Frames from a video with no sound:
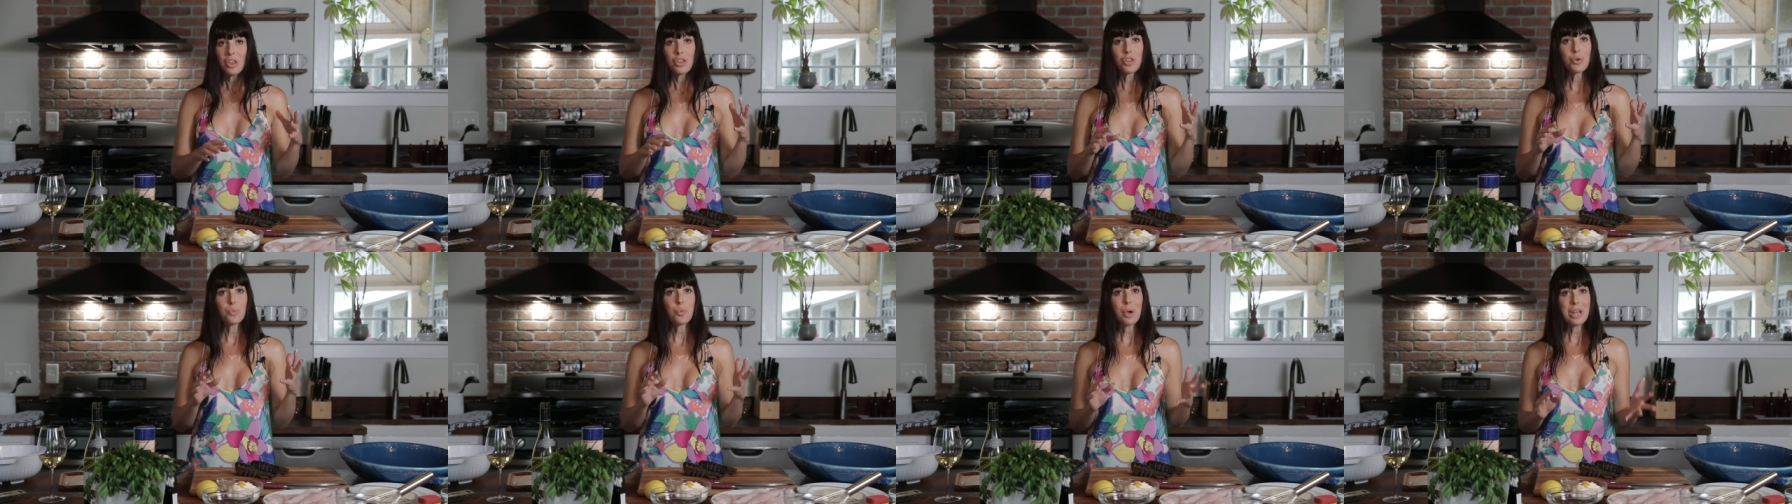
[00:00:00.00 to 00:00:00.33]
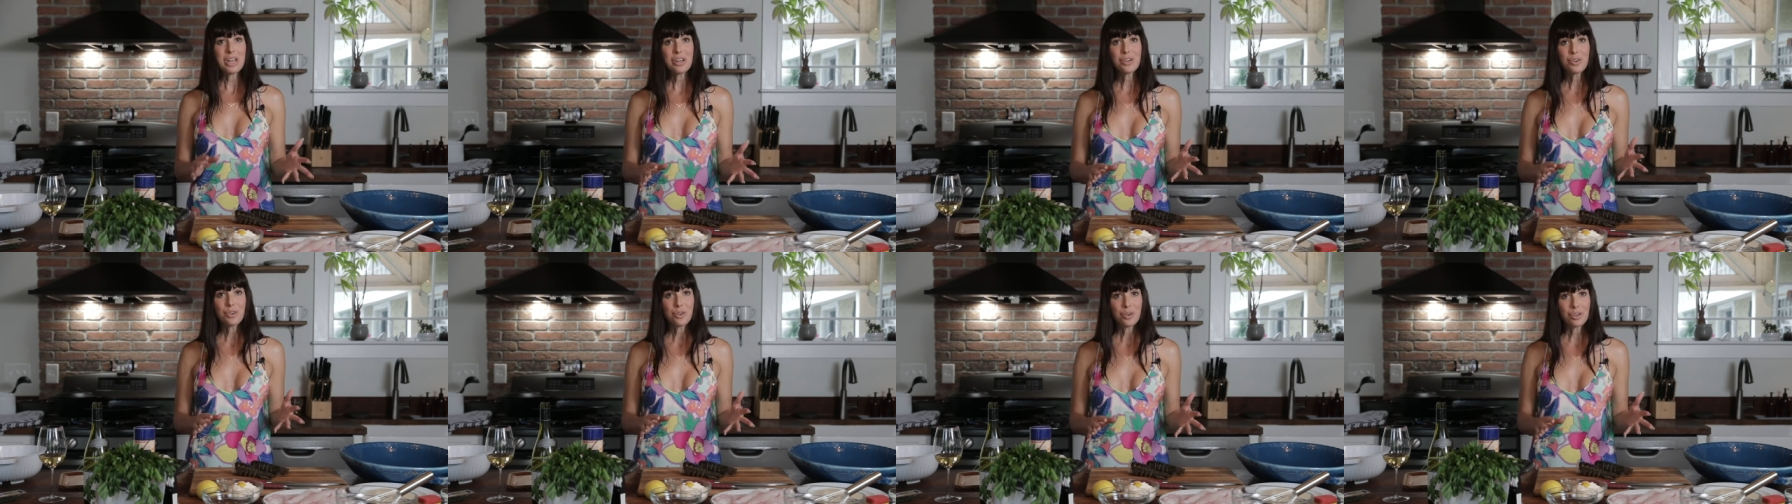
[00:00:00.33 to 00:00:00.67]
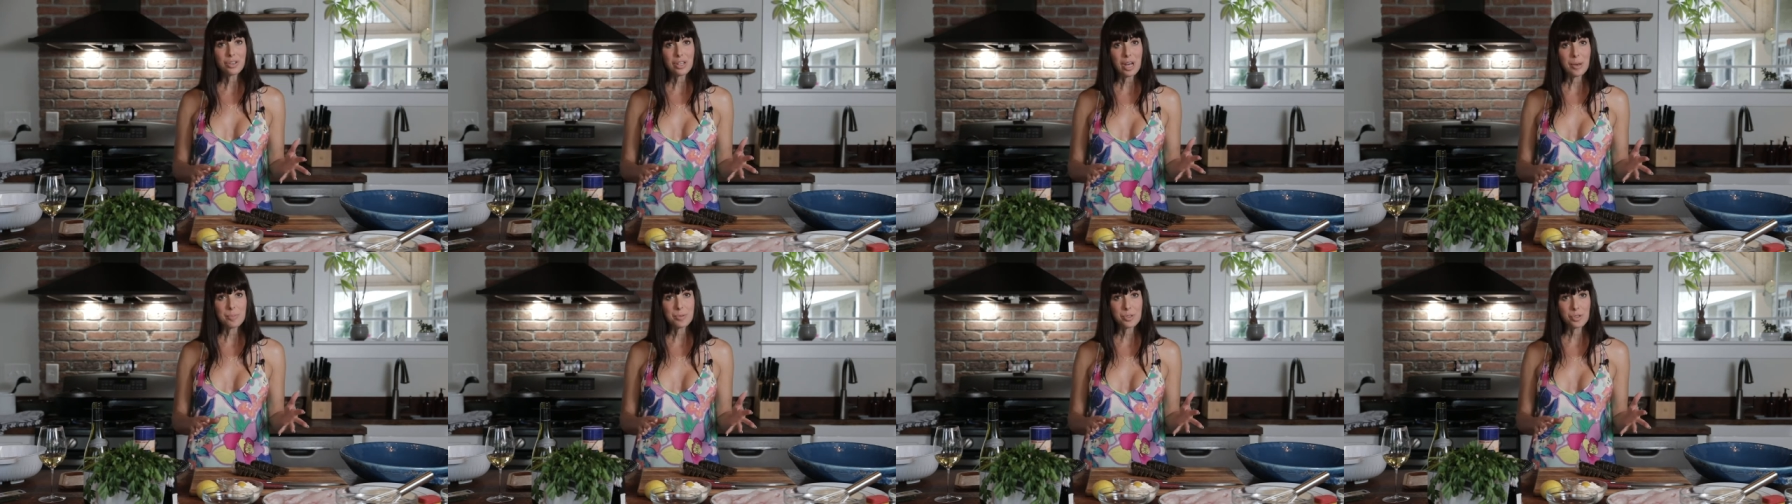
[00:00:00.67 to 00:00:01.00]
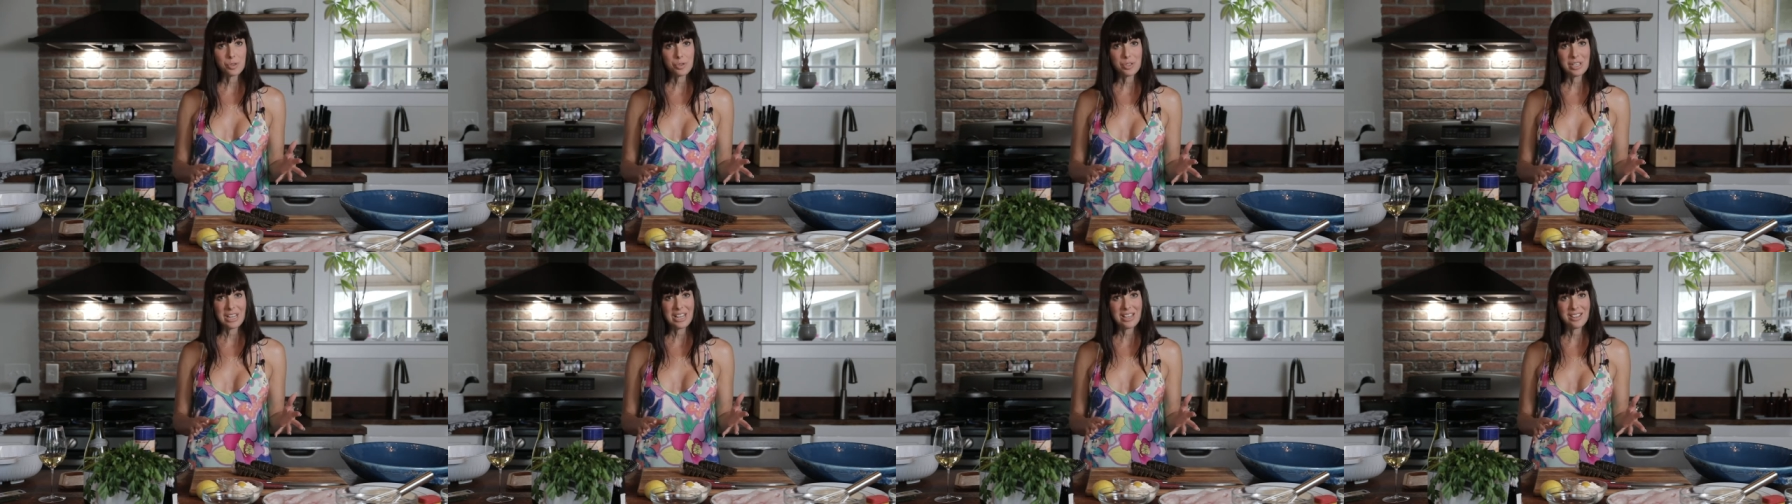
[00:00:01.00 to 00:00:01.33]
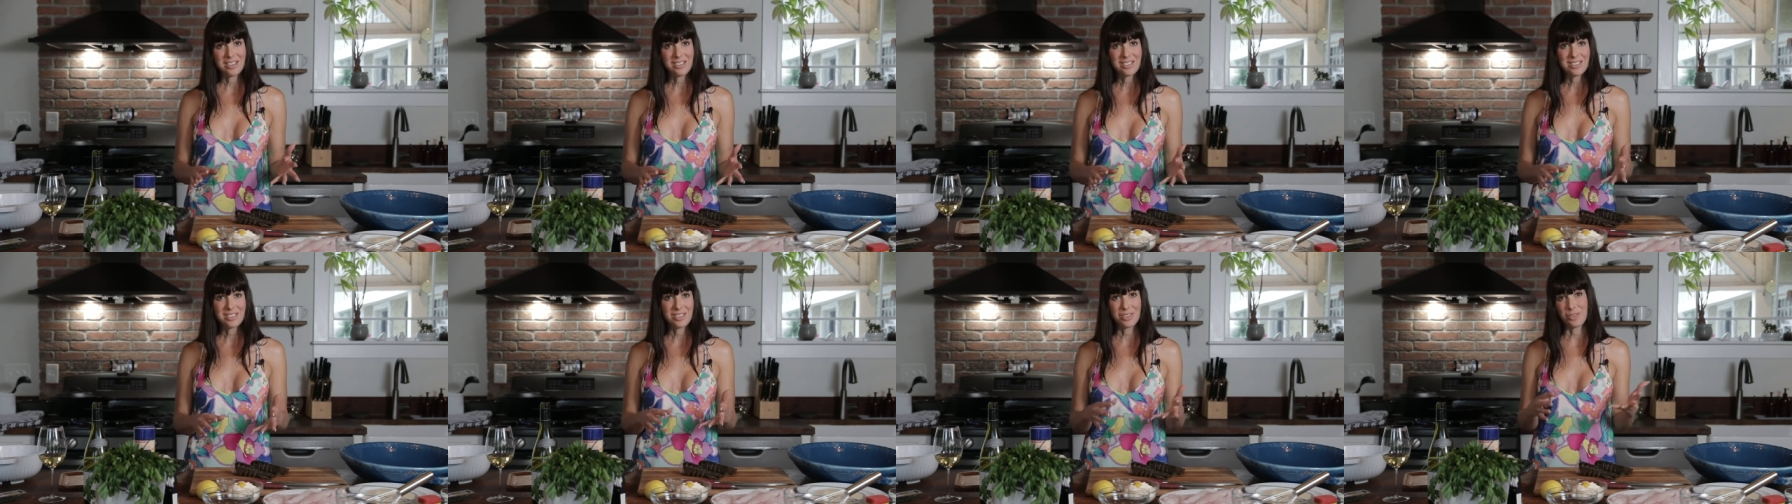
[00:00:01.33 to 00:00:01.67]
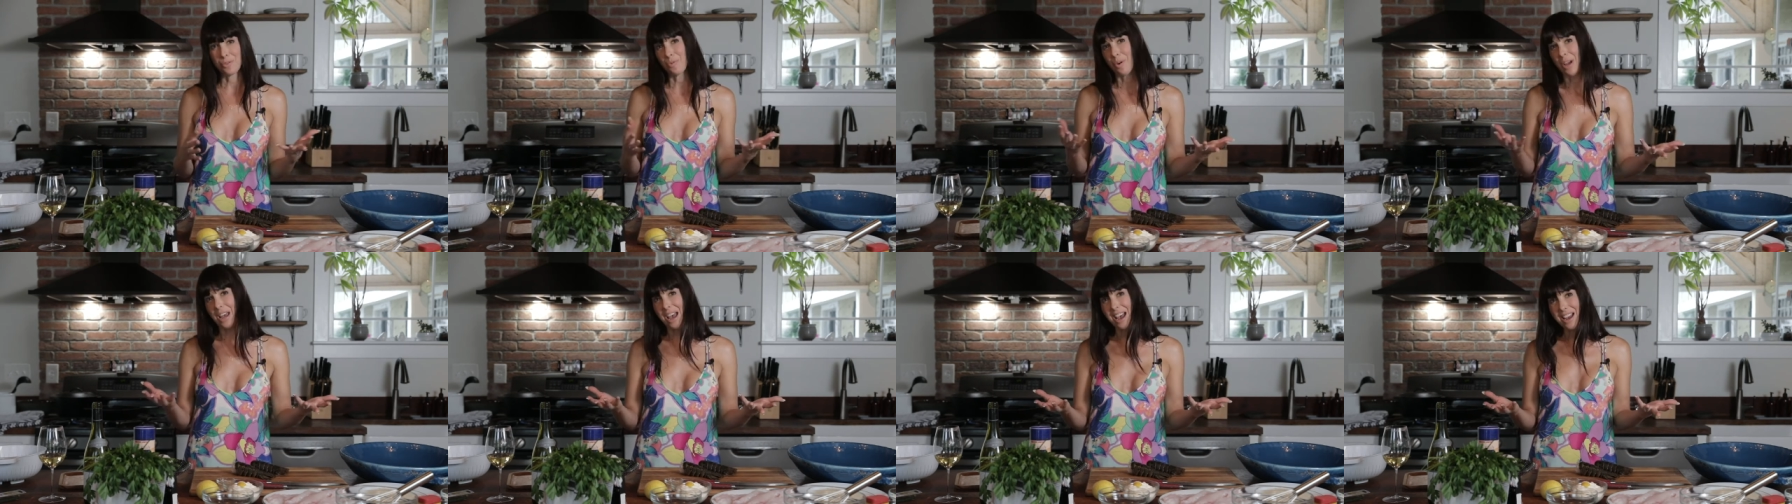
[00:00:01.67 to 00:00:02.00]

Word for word: The way to cook lobster tails, the way